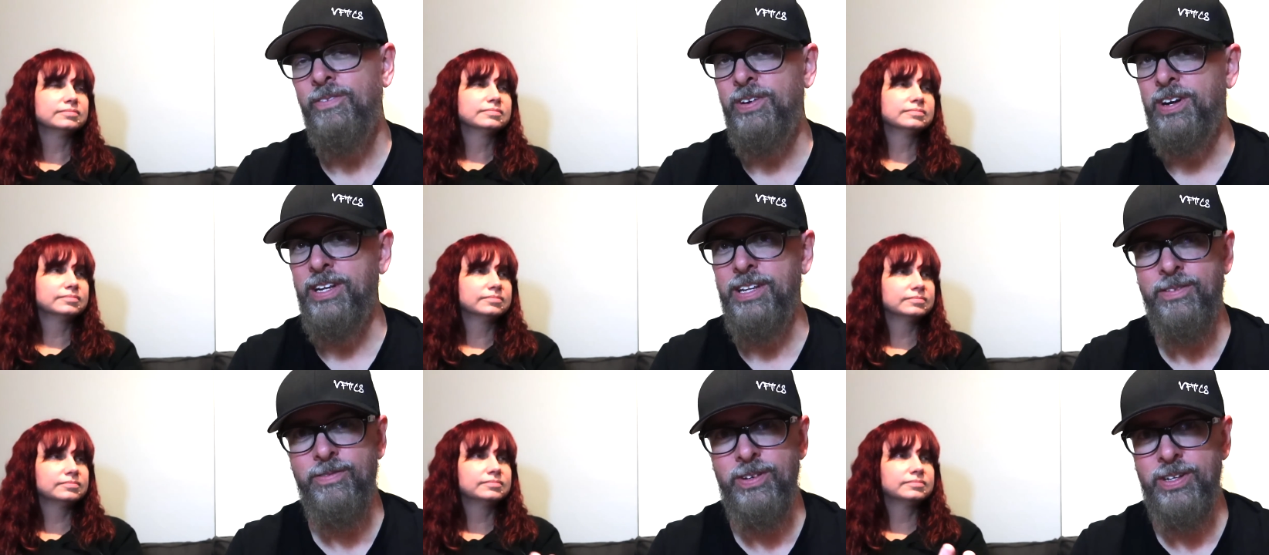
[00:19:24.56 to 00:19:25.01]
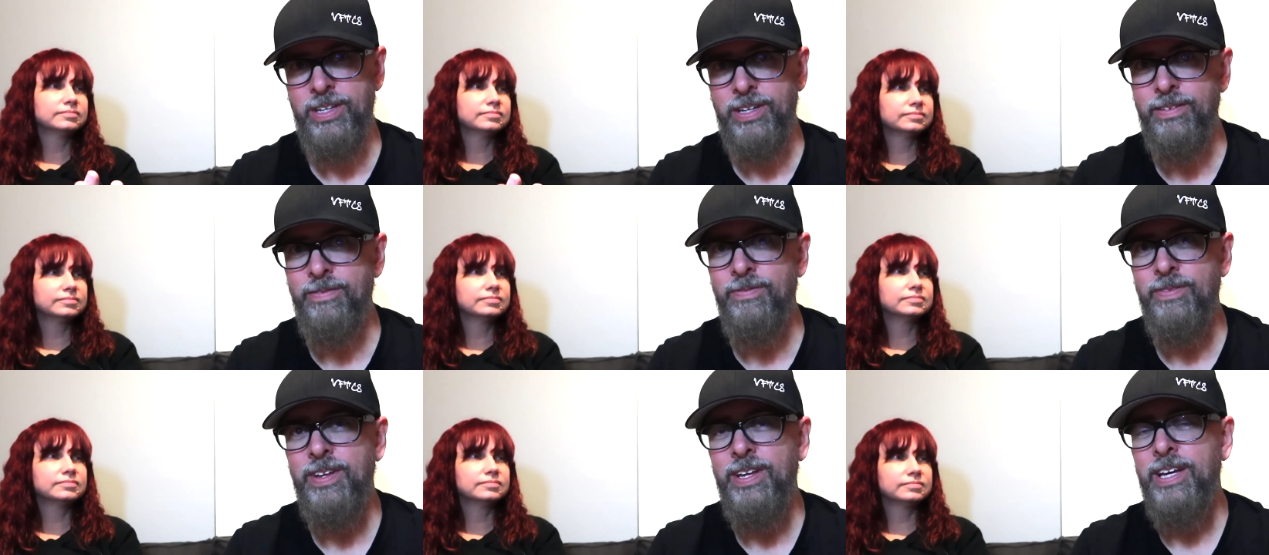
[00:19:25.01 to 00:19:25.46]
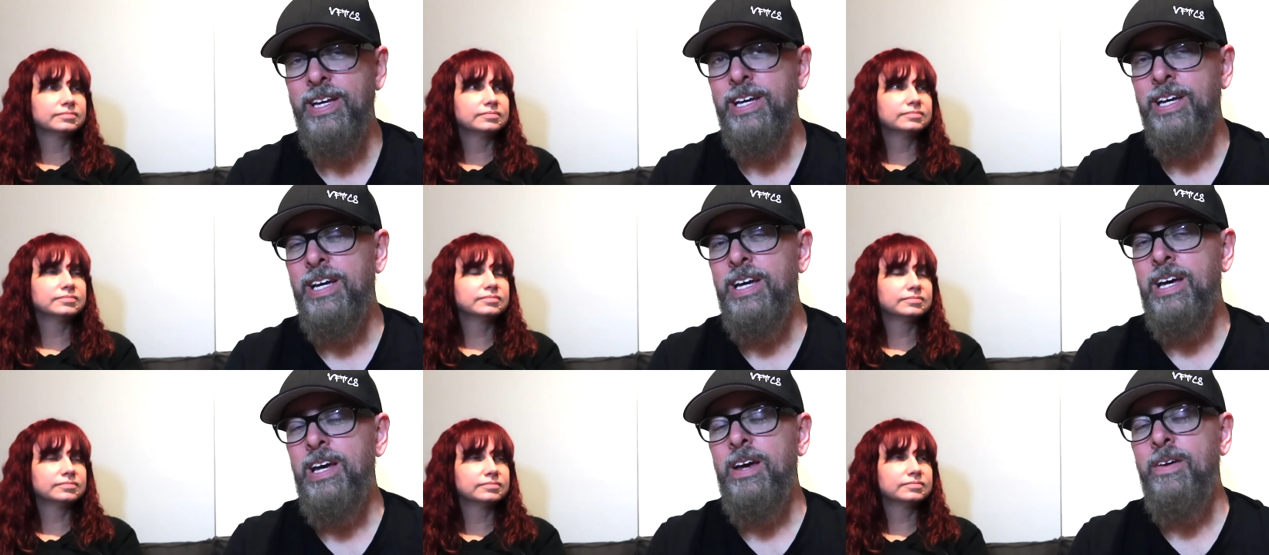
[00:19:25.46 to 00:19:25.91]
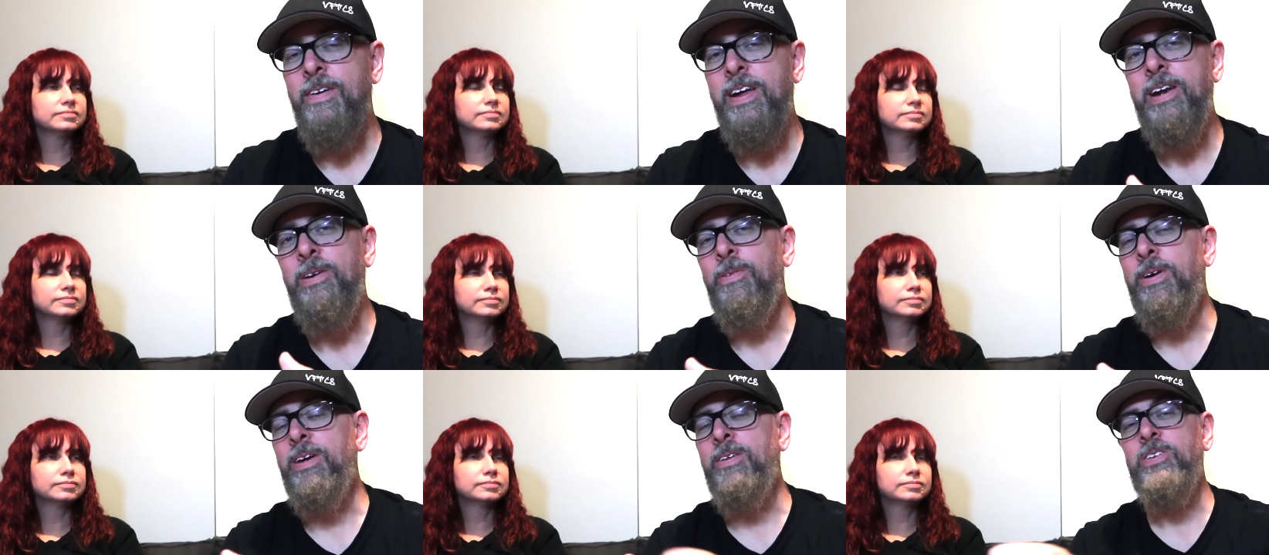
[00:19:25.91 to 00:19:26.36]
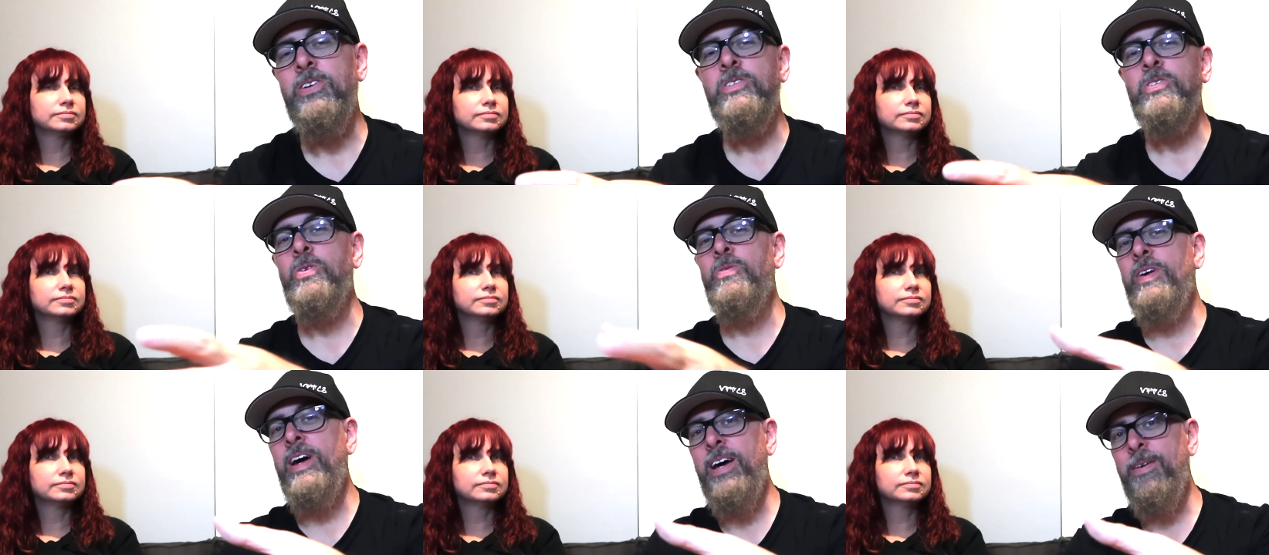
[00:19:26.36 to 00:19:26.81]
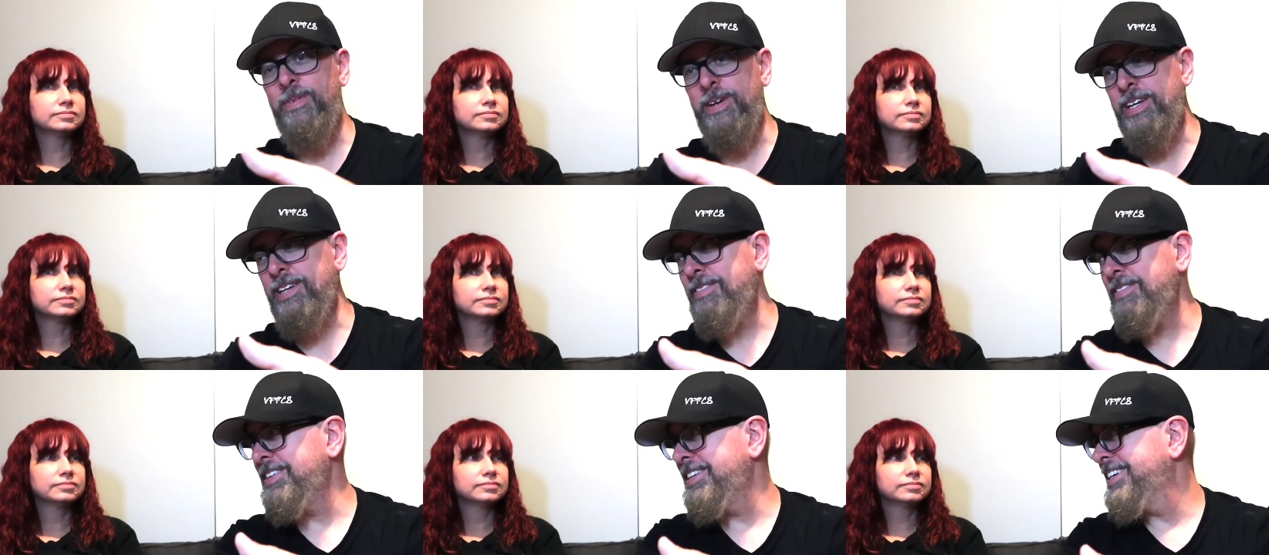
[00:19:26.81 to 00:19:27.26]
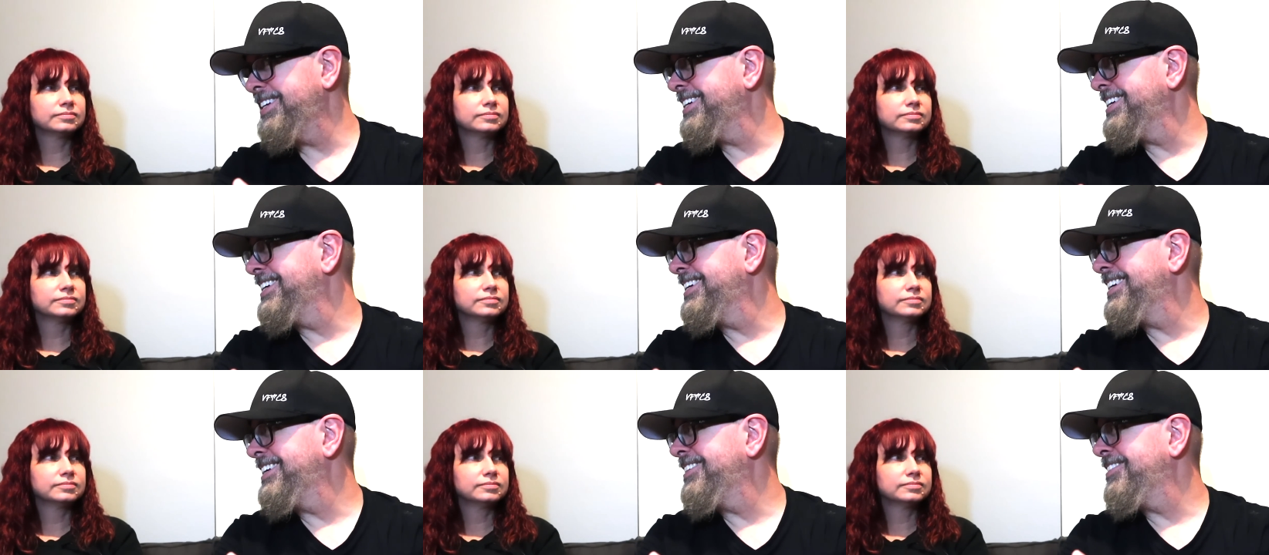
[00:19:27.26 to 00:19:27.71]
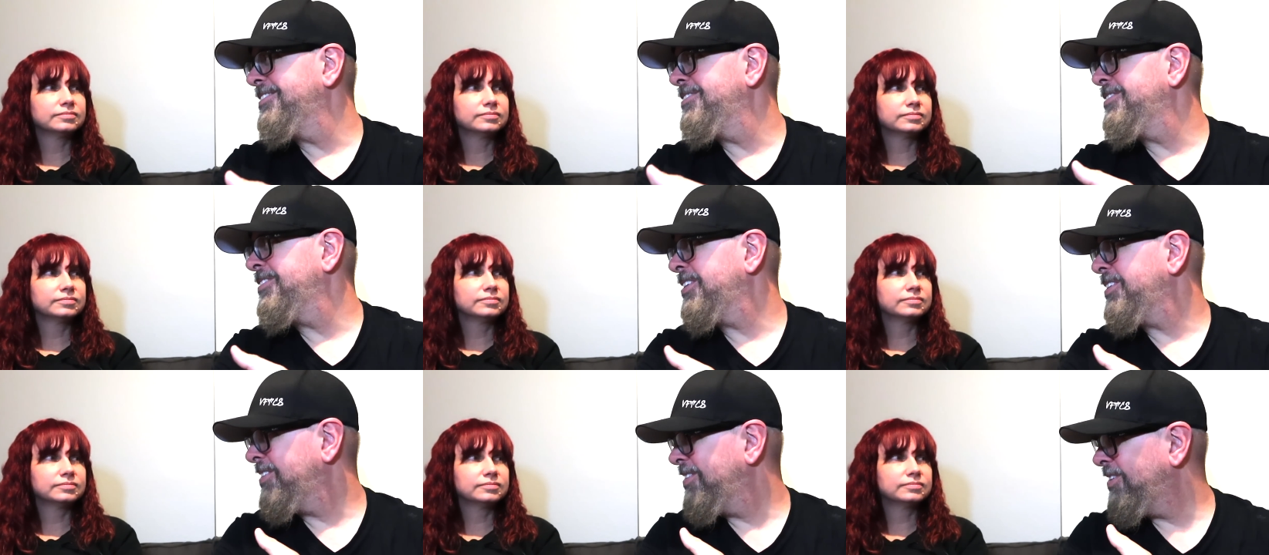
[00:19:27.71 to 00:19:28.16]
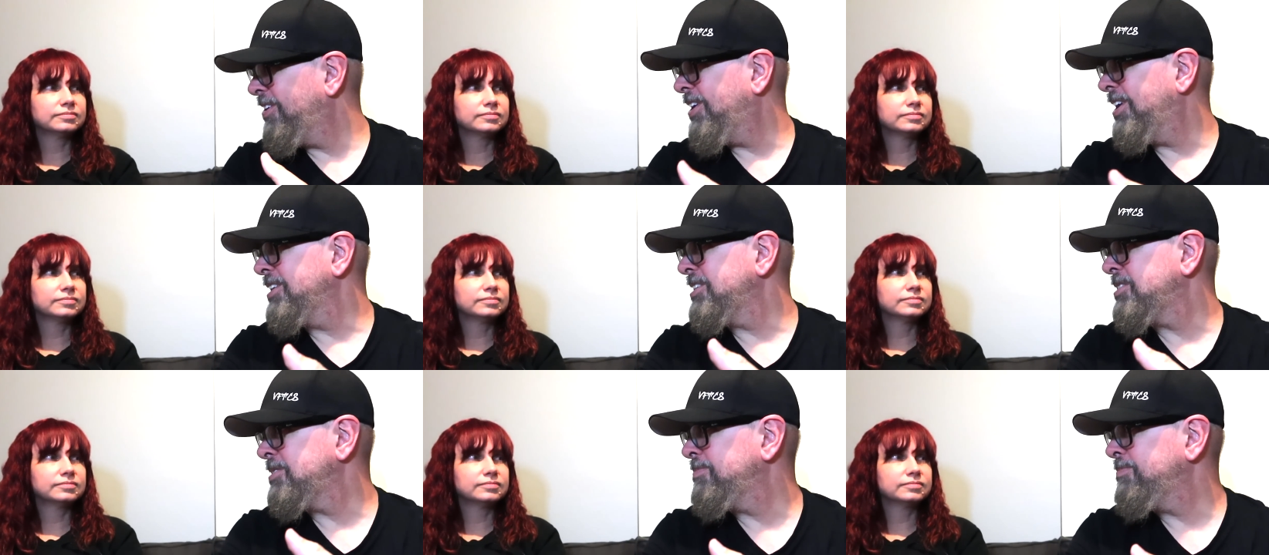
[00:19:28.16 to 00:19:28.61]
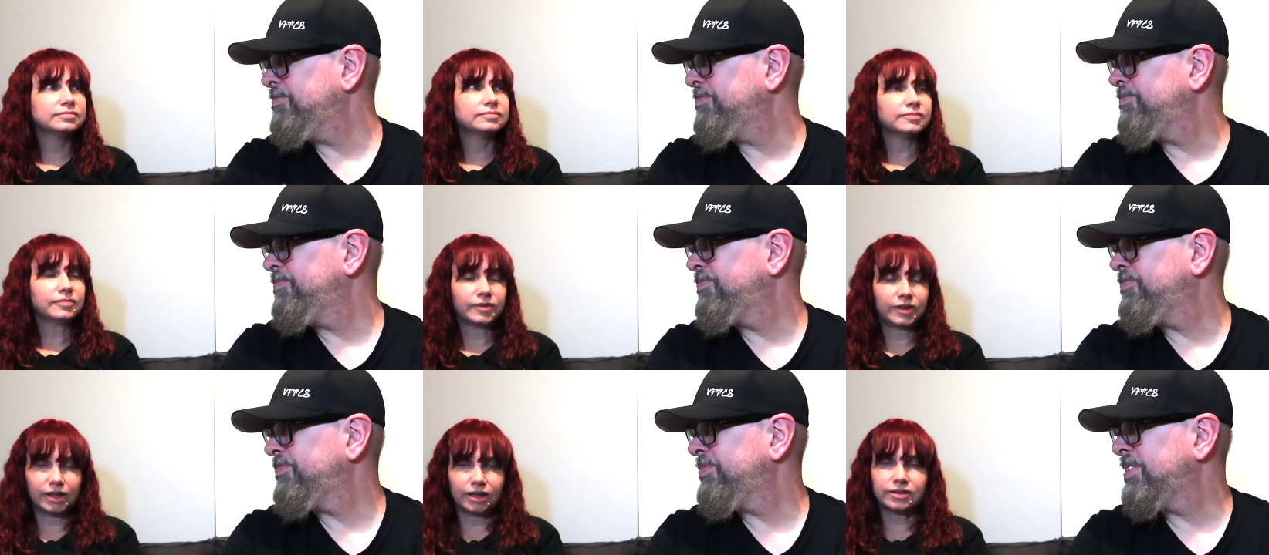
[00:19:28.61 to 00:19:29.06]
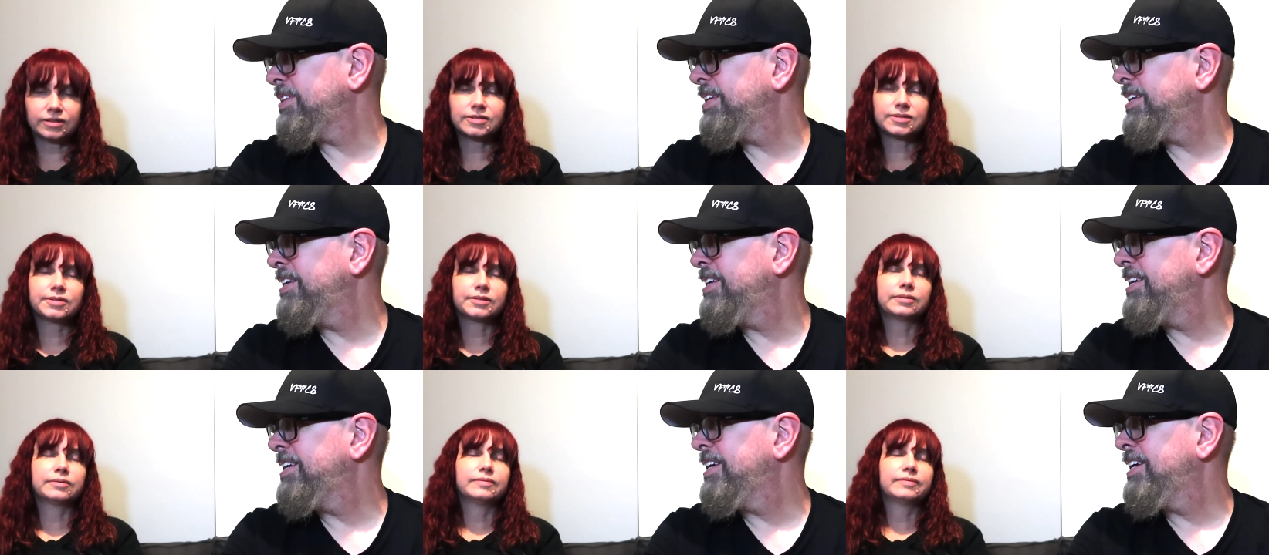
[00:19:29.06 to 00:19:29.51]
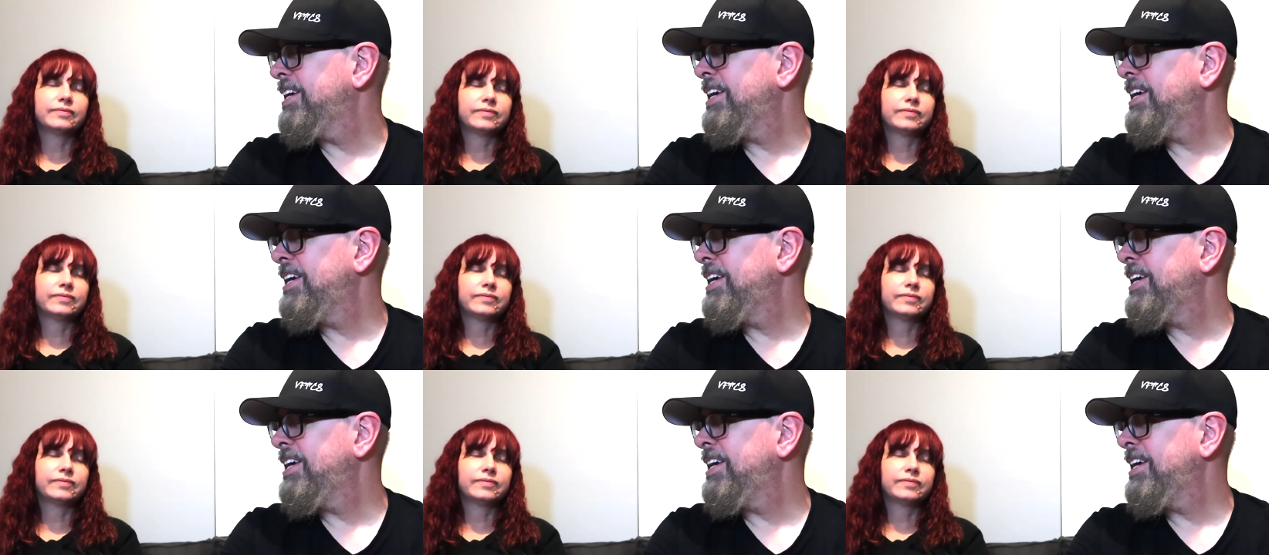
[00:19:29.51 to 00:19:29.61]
Speaker 1: really, really. Anyway, Jojo Rabbit, awesome. Yes.